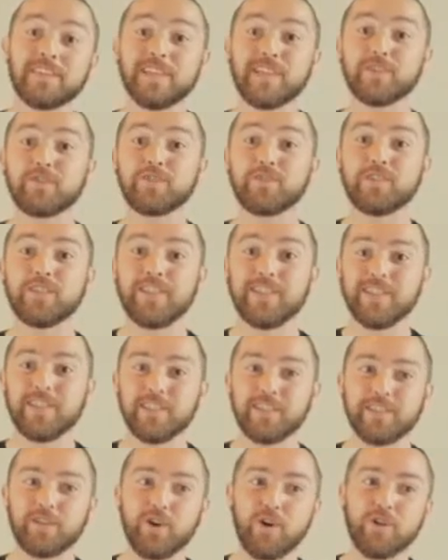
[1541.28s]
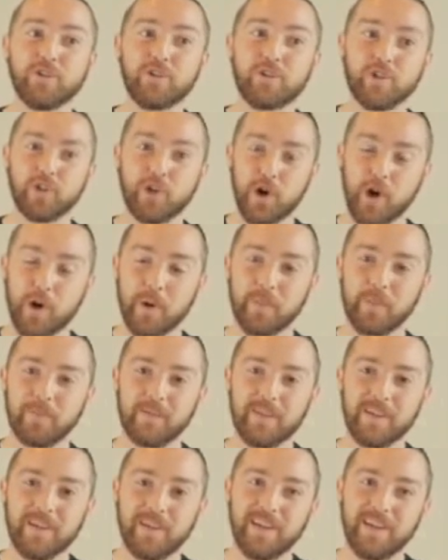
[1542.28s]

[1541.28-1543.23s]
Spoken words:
next routine is called Charmed,